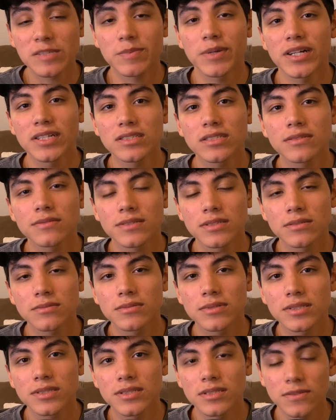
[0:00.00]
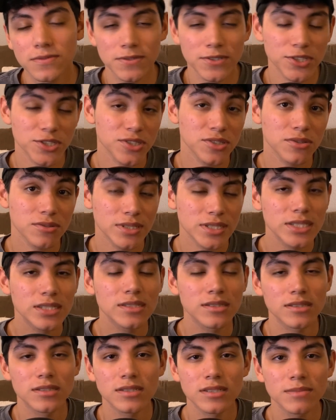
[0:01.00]
parts of it were in the first 20 to
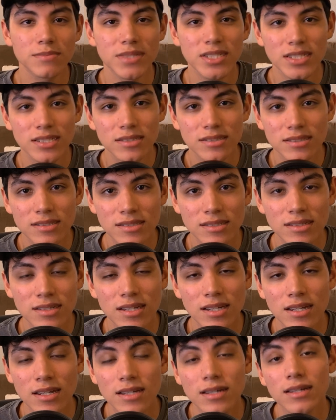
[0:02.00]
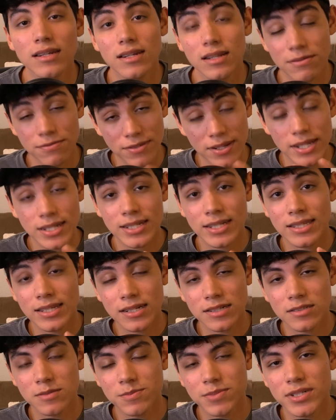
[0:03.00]
30 minutes, Rafael
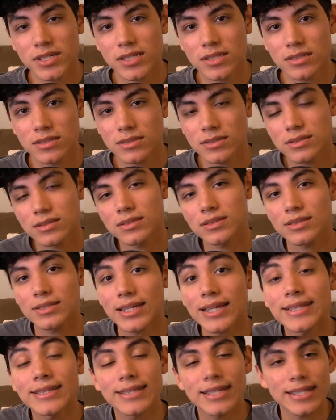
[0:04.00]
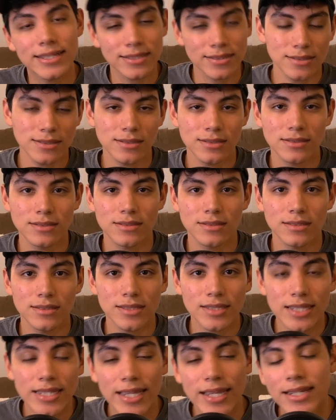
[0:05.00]
Nadal's part, and then
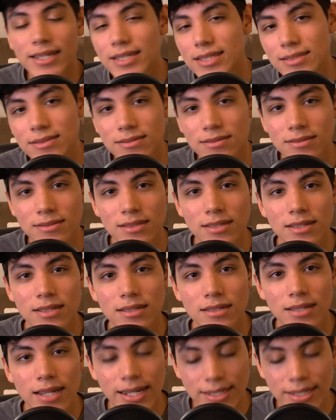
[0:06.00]
the ending. I